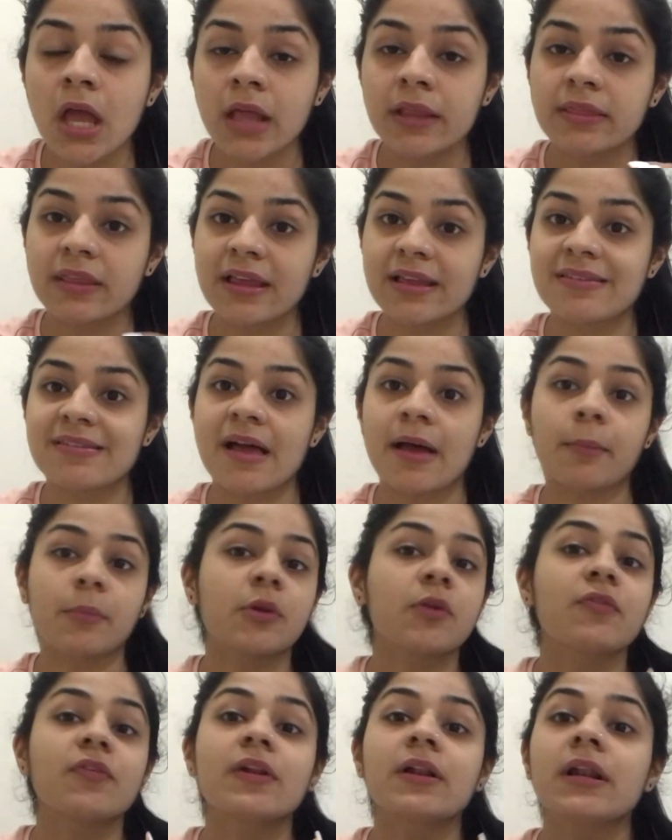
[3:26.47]
the
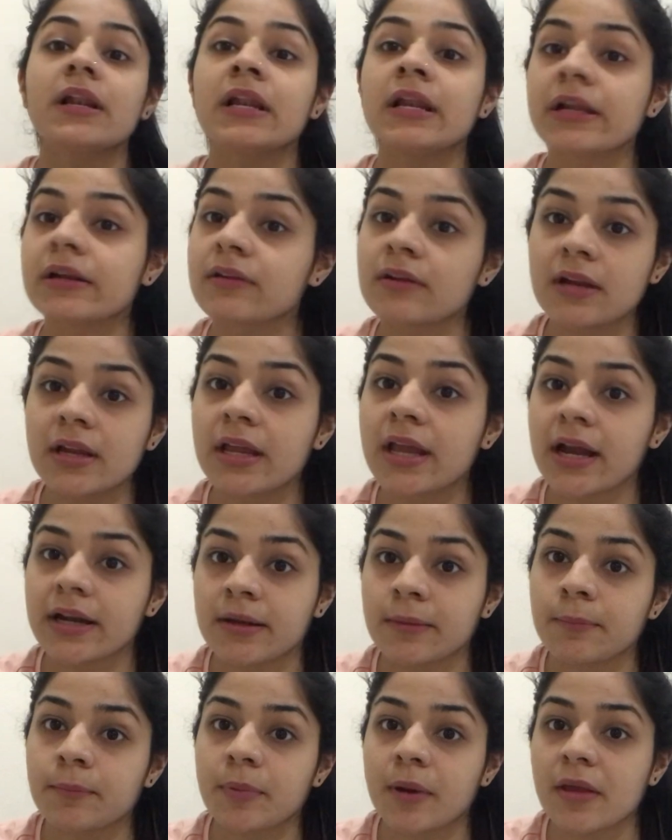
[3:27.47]
examiner will literally get
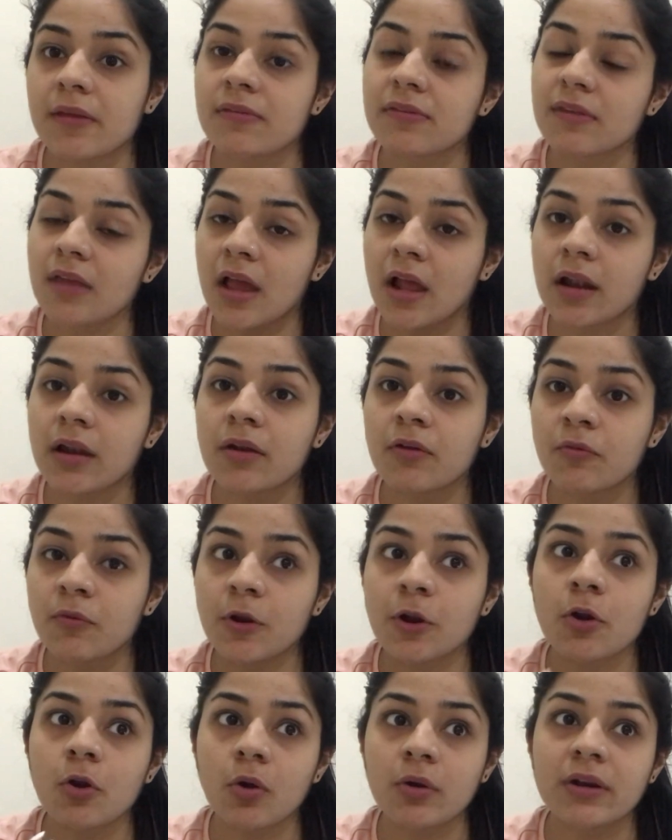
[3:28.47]
impressed and will
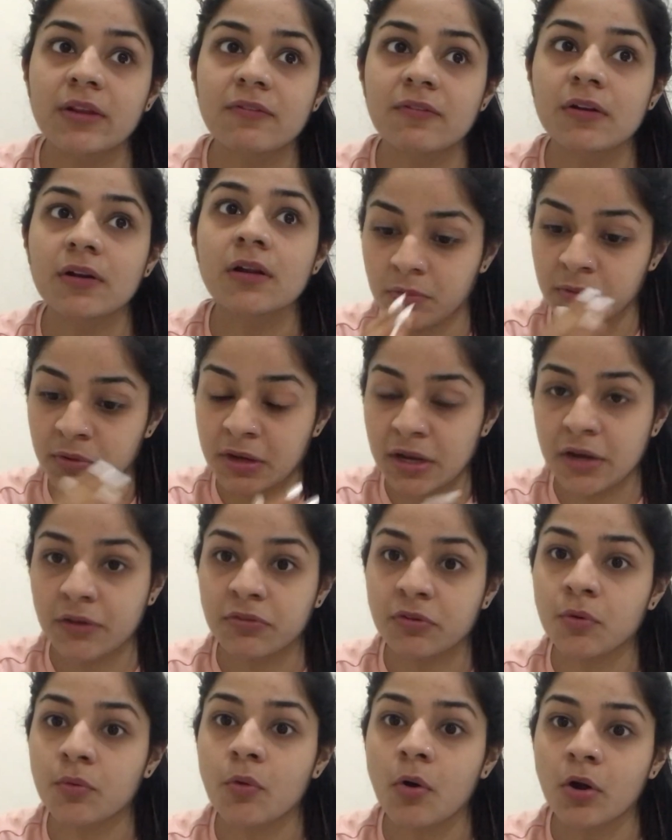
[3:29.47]
not even read
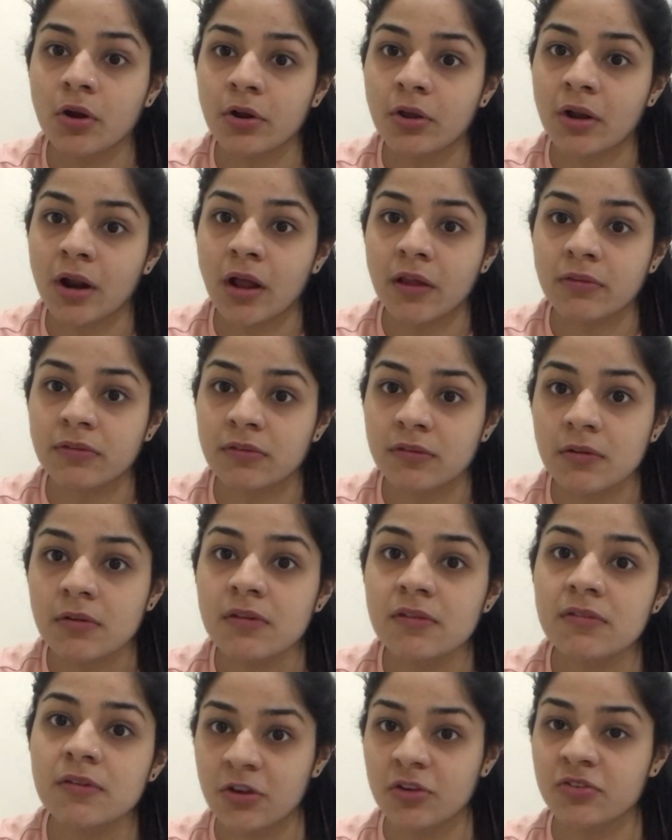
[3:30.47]
through all your
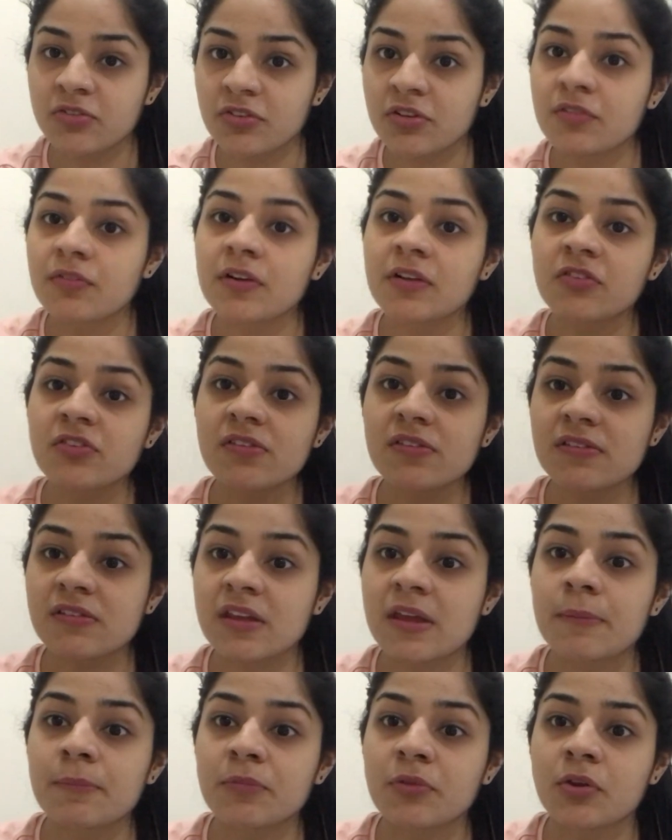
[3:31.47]
answers. She will just
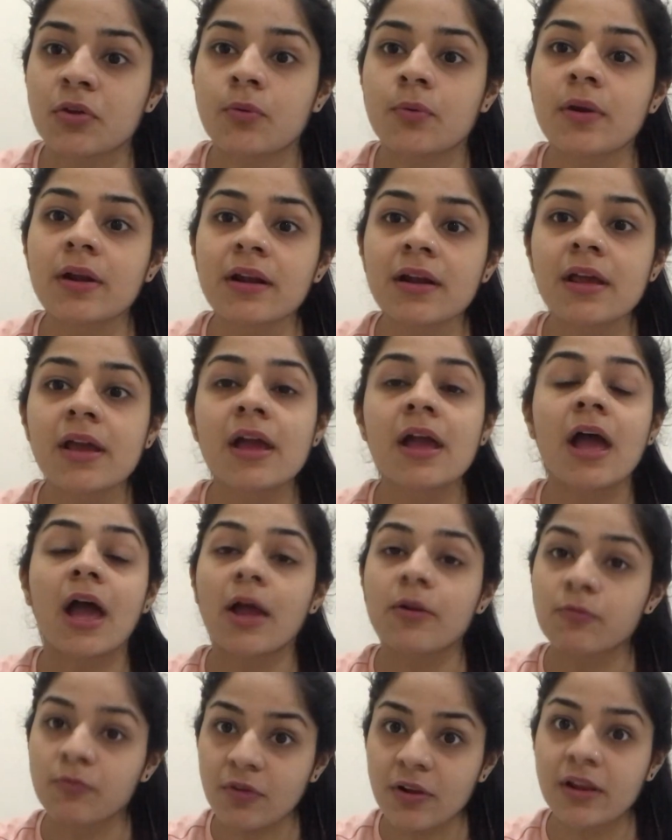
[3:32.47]
skim through it
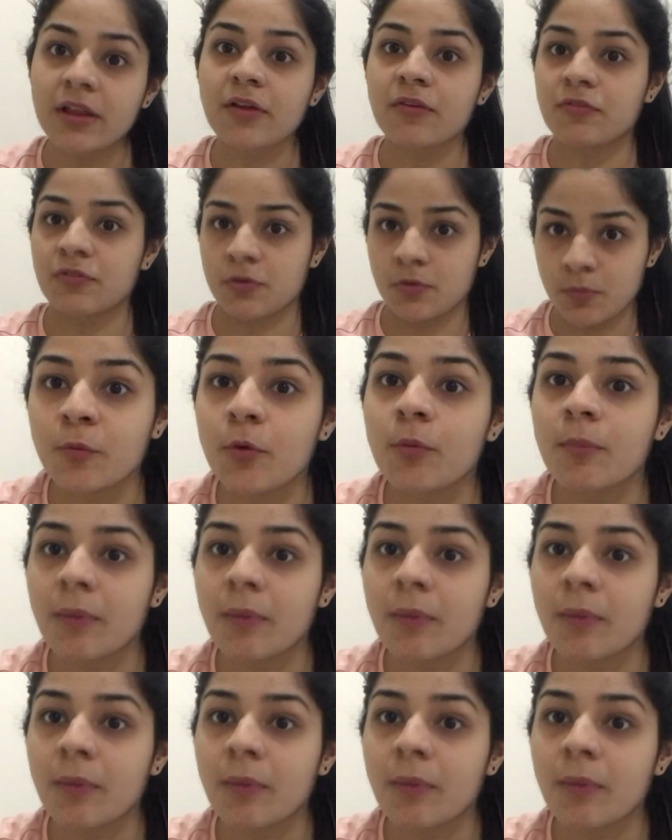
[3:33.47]
and will give you more